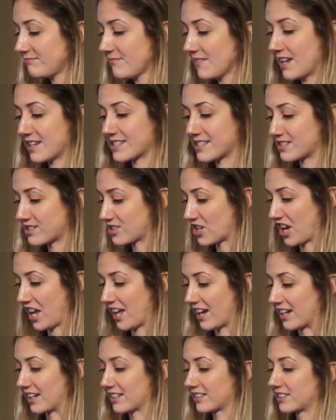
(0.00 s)
That's
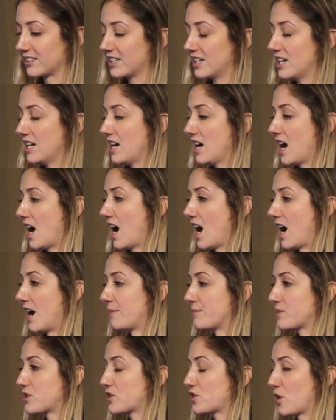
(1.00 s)
gigantic.
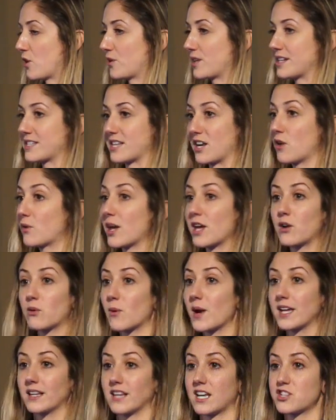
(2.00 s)
Um, so they said, okay,
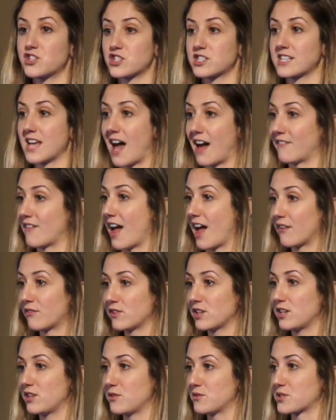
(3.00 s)
great, let's just have
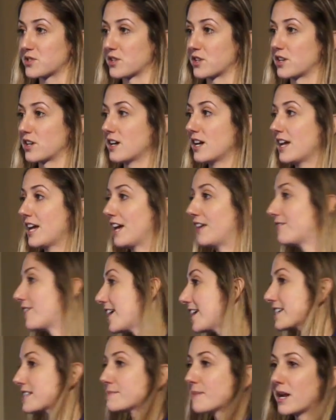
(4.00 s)
every user
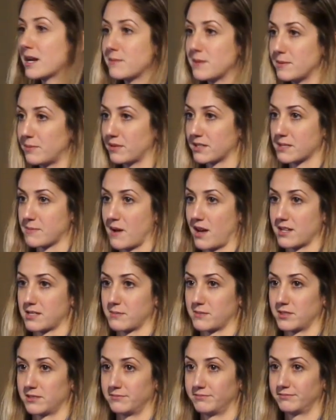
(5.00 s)
invite as many people as
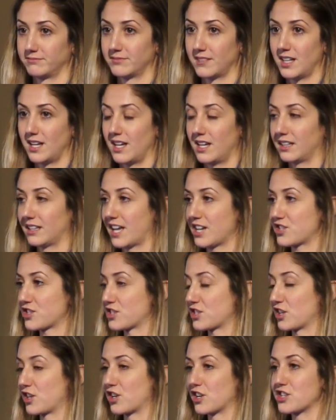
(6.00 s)
possible. Let's
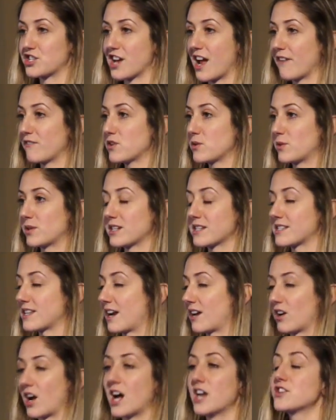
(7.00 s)
just encourage everyone to
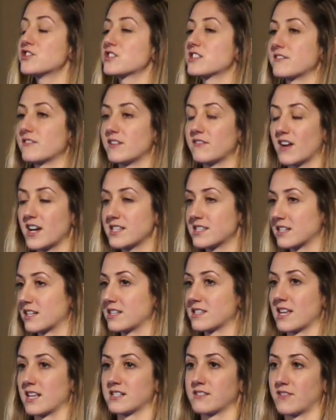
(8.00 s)
send out hundreds of invites
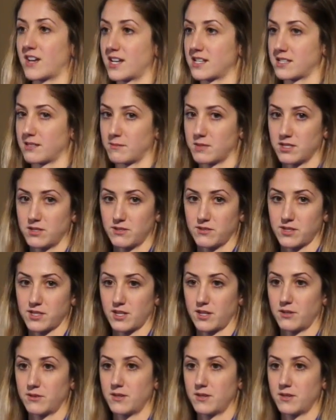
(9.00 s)
and incentivize them to do so.